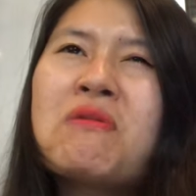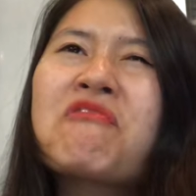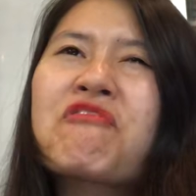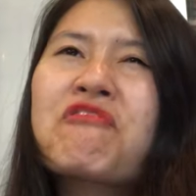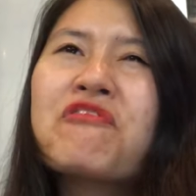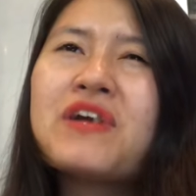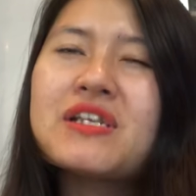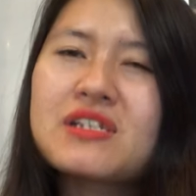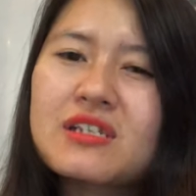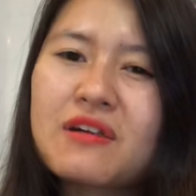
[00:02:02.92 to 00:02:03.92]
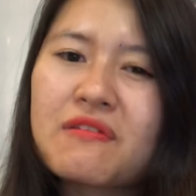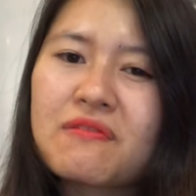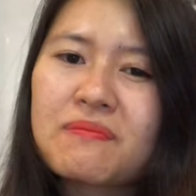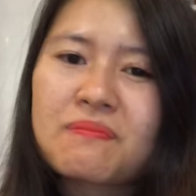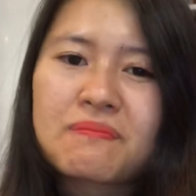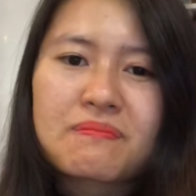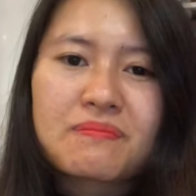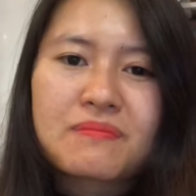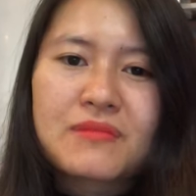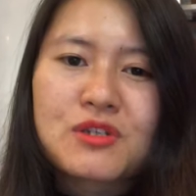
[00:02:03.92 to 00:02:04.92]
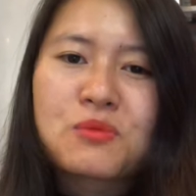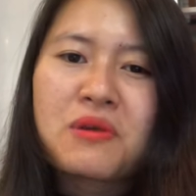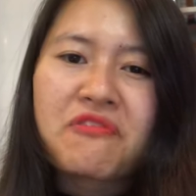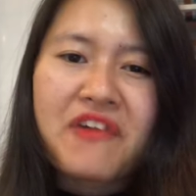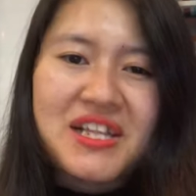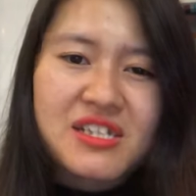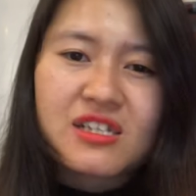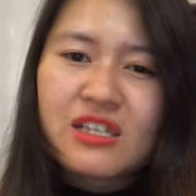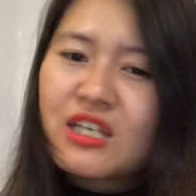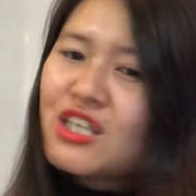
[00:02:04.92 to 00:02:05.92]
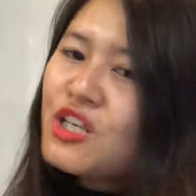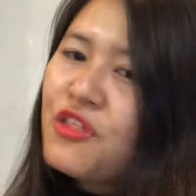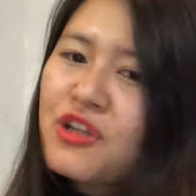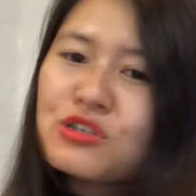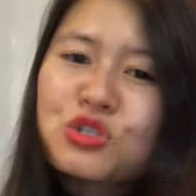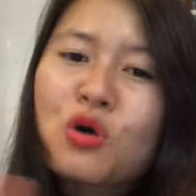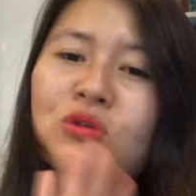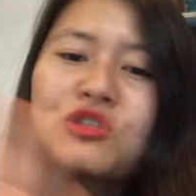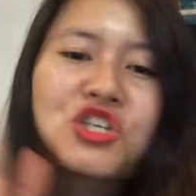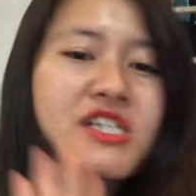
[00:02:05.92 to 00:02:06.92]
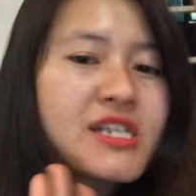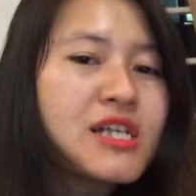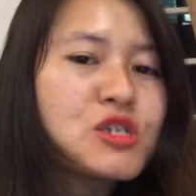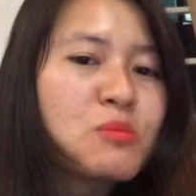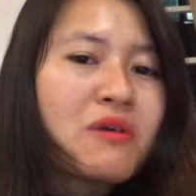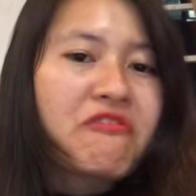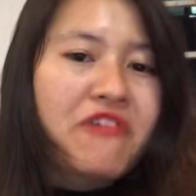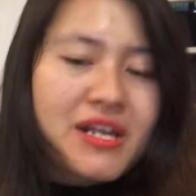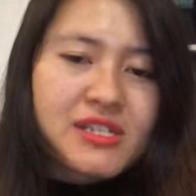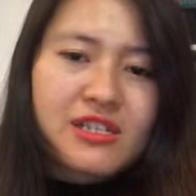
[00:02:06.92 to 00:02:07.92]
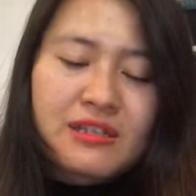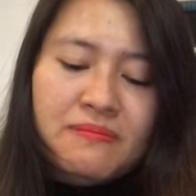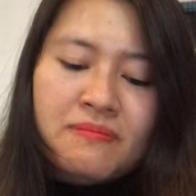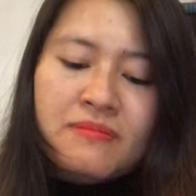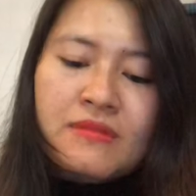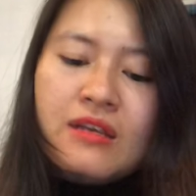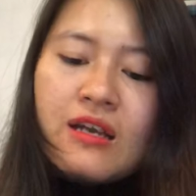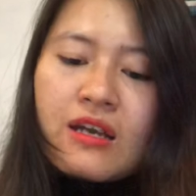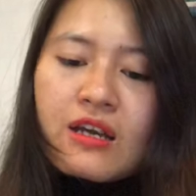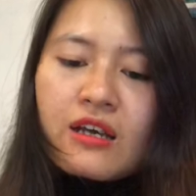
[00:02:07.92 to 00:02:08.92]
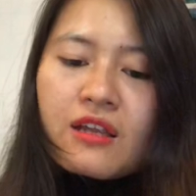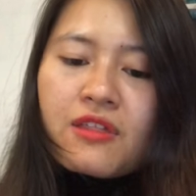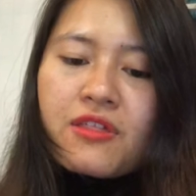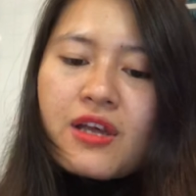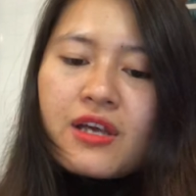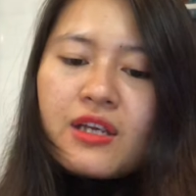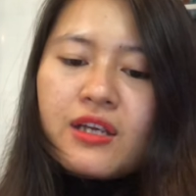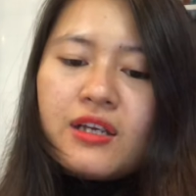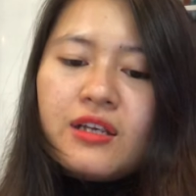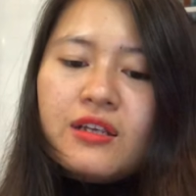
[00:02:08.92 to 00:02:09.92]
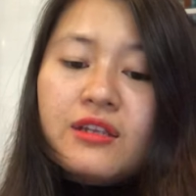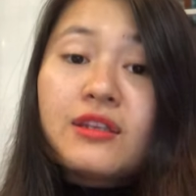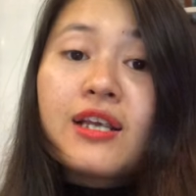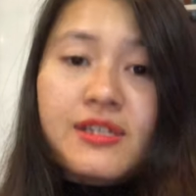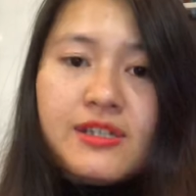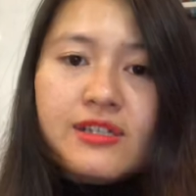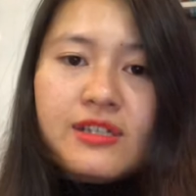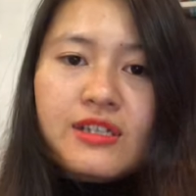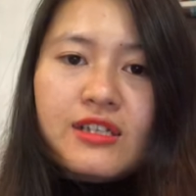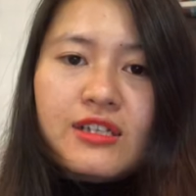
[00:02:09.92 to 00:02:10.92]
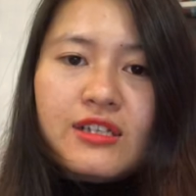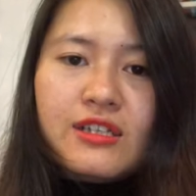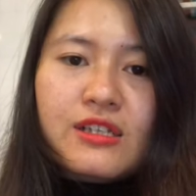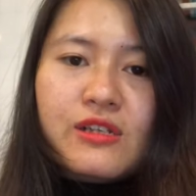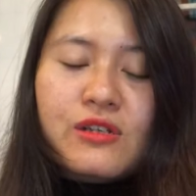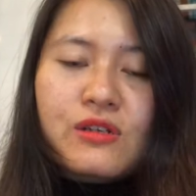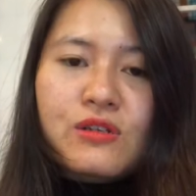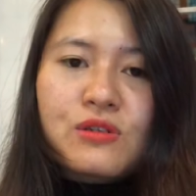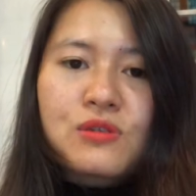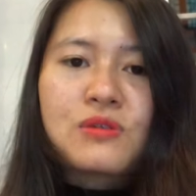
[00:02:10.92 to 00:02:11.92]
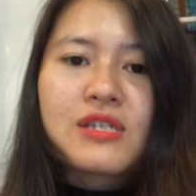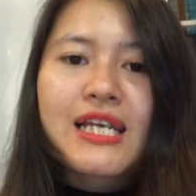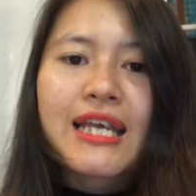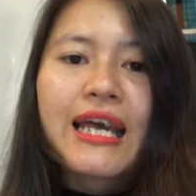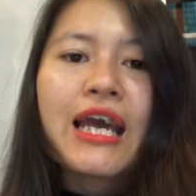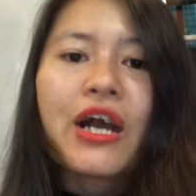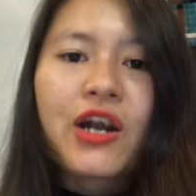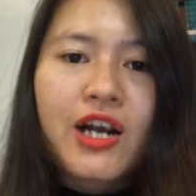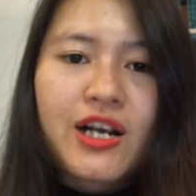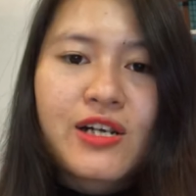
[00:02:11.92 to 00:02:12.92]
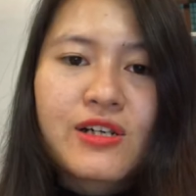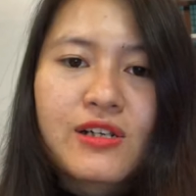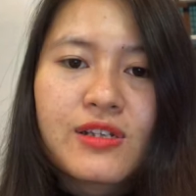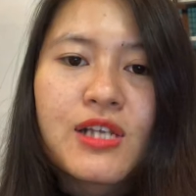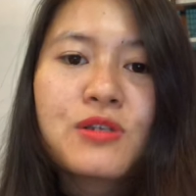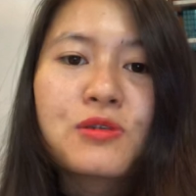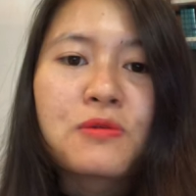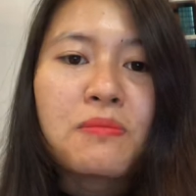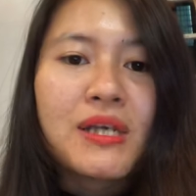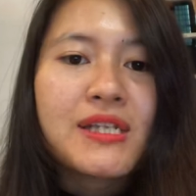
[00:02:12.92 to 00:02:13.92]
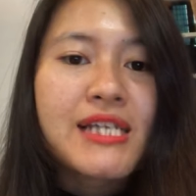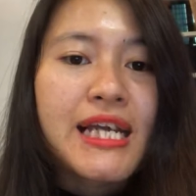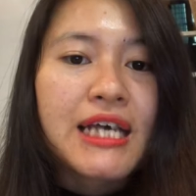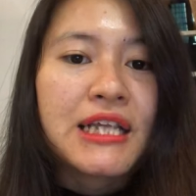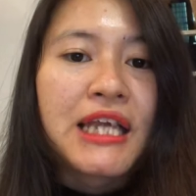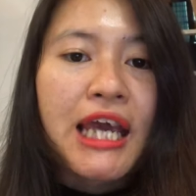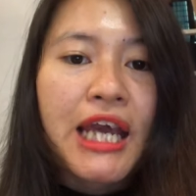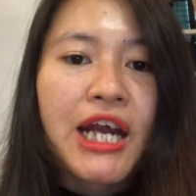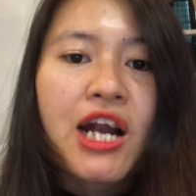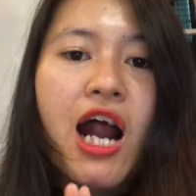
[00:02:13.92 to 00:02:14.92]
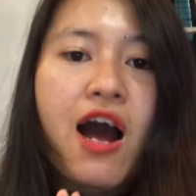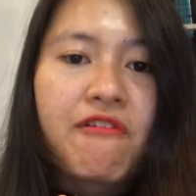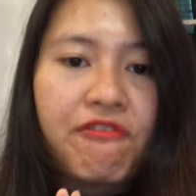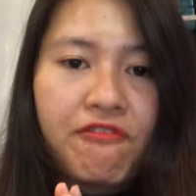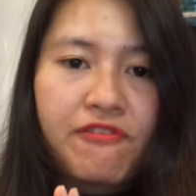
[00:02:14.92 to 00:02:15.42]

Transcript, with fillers: be fit to be fed they don't just need to be fed they need to take care need to be taken care of